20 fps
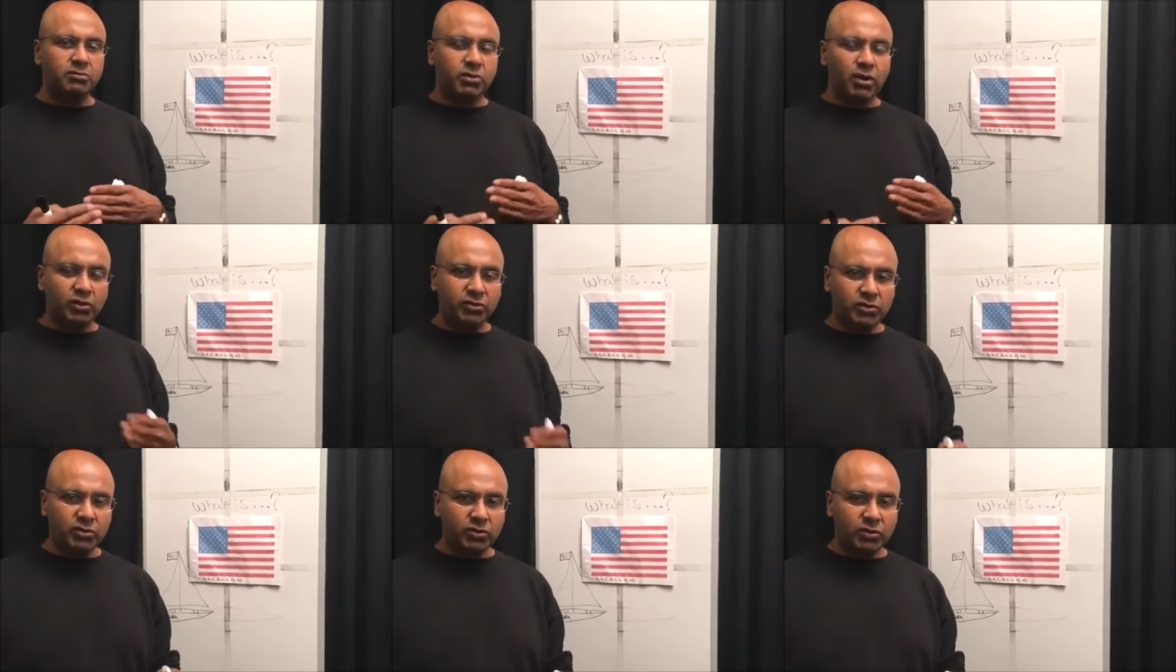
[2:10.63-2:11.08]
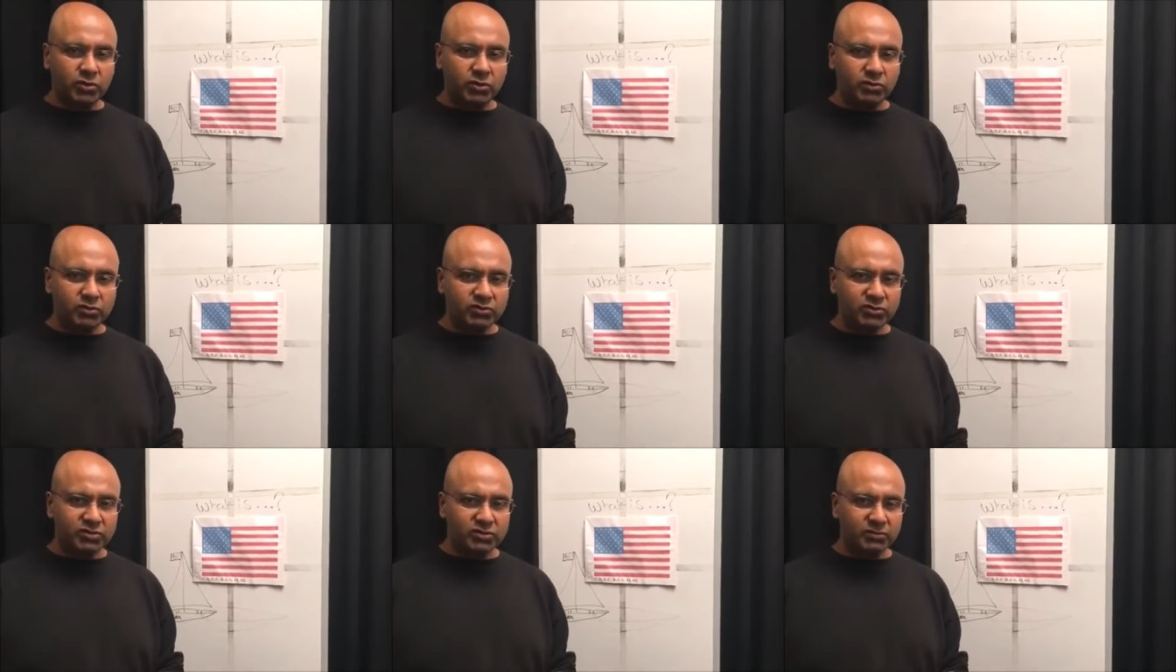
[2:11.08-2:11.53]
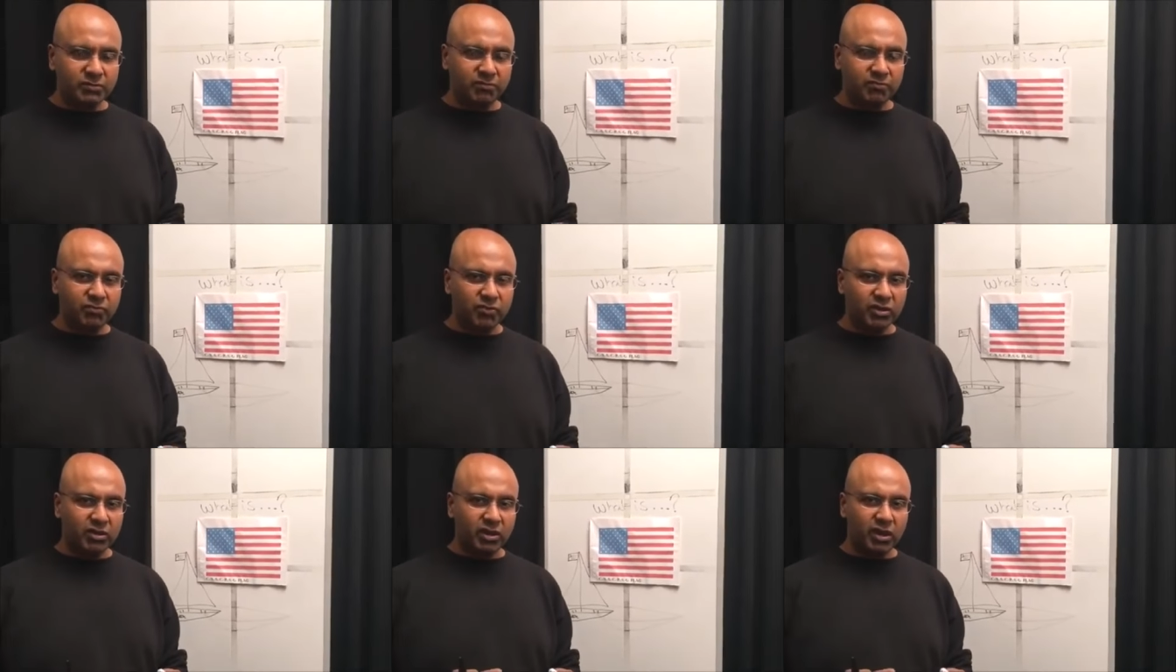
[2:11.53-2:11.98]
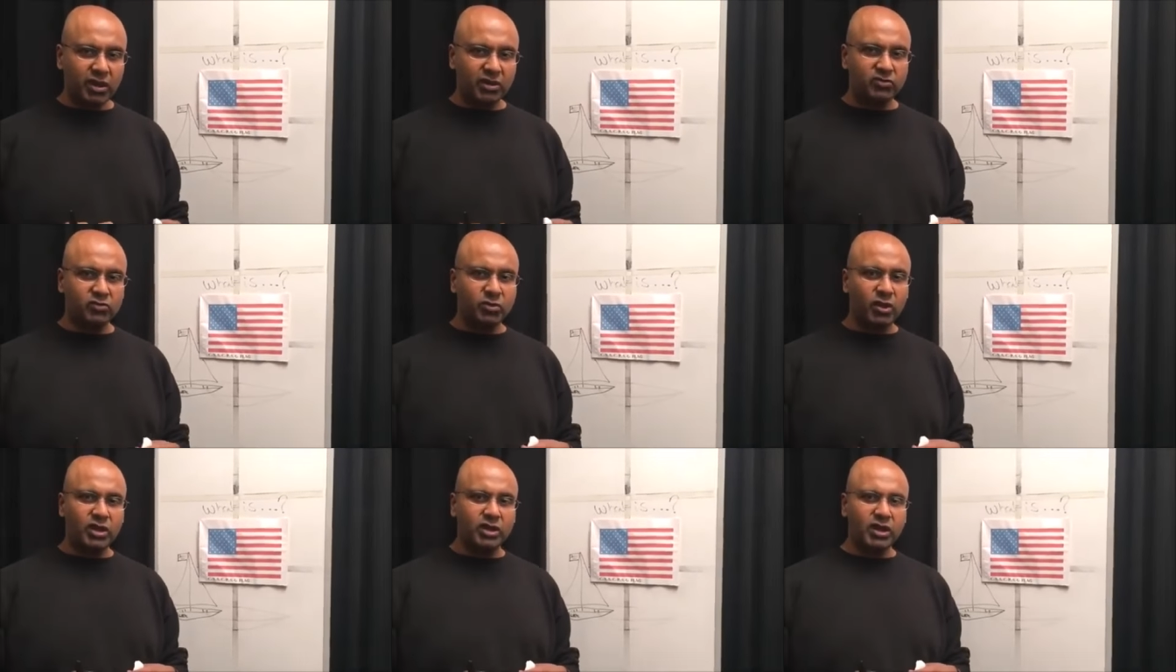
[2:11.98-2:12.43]
protocols
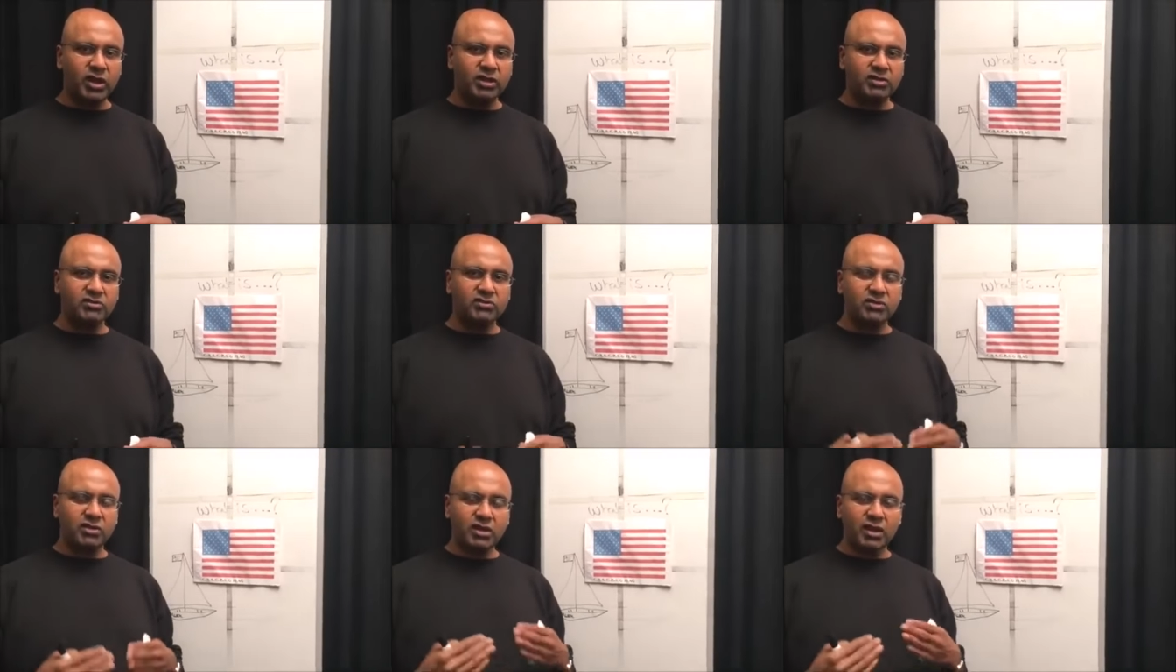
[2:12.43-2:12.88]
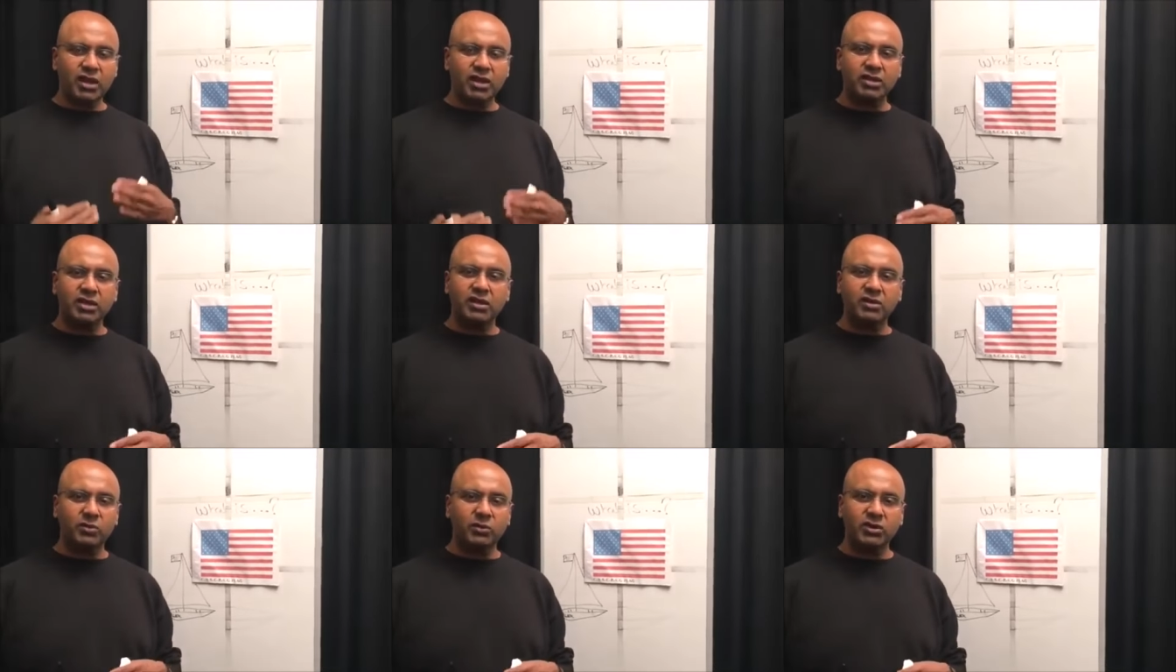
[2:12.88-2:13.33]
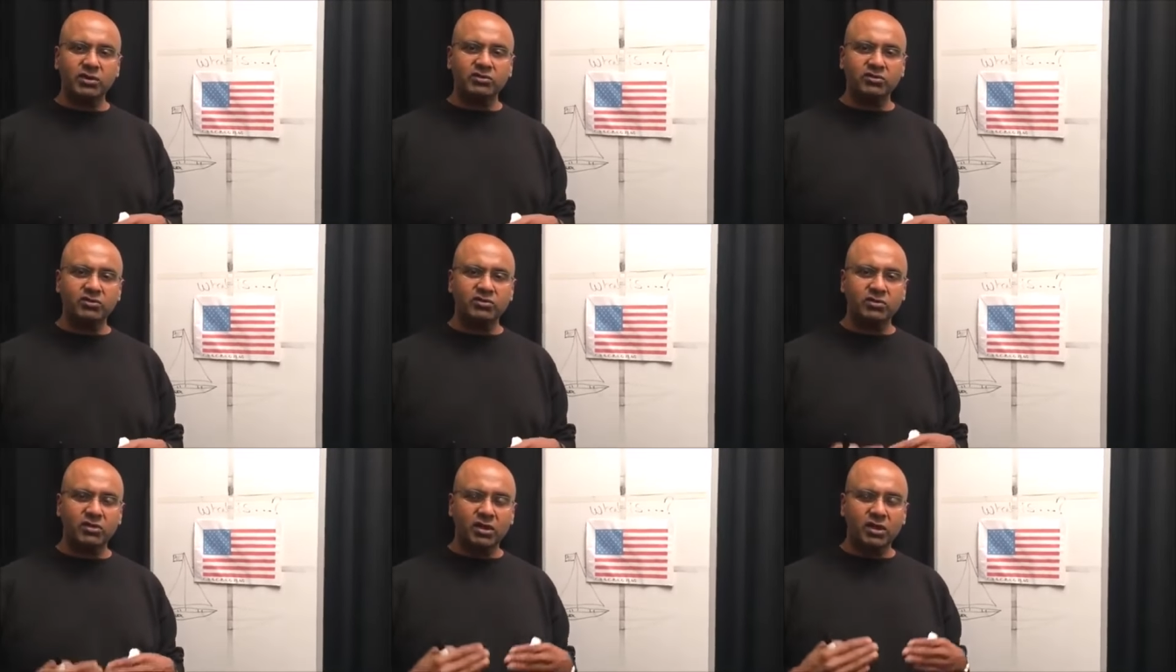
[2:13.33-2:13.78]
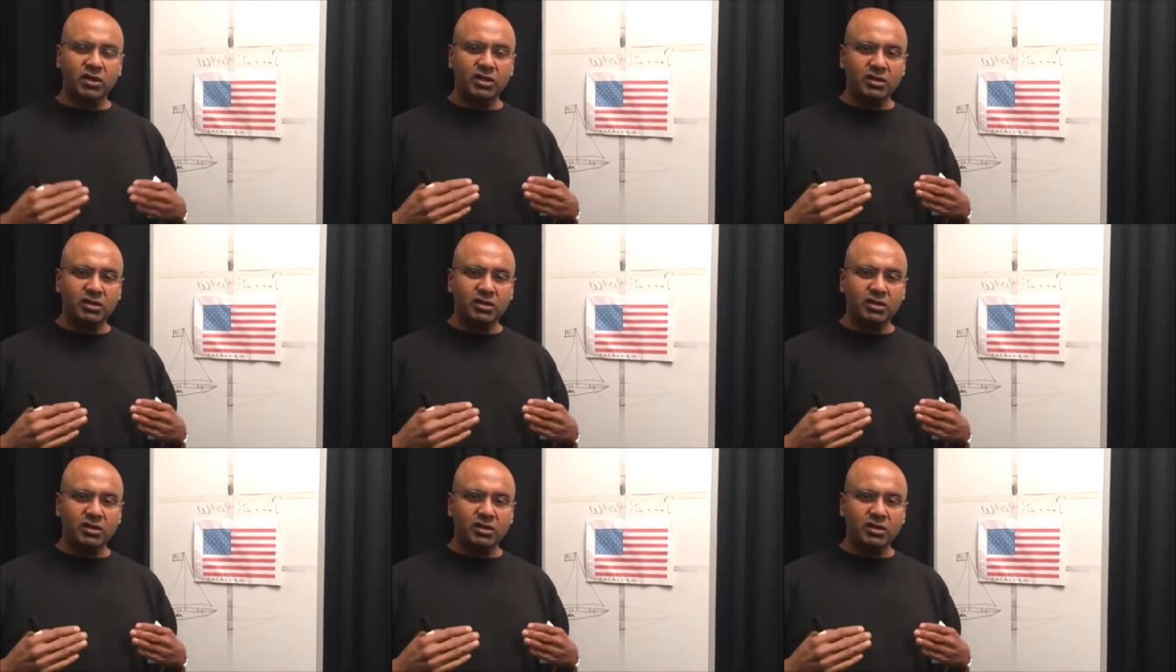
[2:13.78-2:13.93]
as well as etiquettes